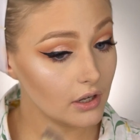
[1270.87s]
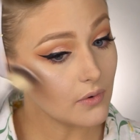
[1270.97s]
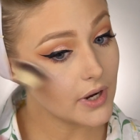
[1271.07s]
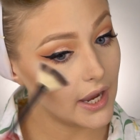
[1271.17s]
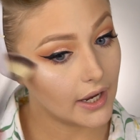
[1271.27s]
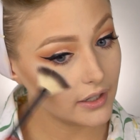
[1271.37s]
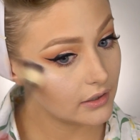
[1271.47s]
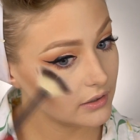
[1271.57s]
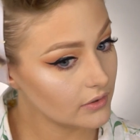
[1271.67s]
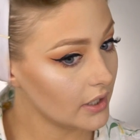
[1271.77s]
Okay,
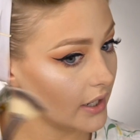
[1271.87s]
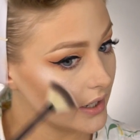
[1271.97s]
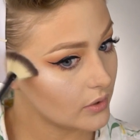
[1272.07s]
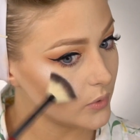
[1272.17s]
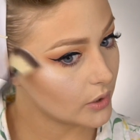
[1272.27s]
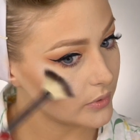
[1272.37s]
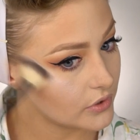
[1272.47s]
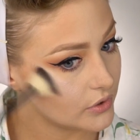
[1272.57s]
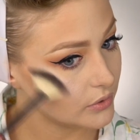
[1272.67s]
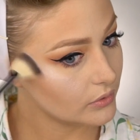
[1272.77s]
I could work with
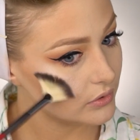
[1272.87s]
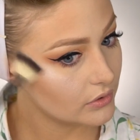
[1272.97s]
you.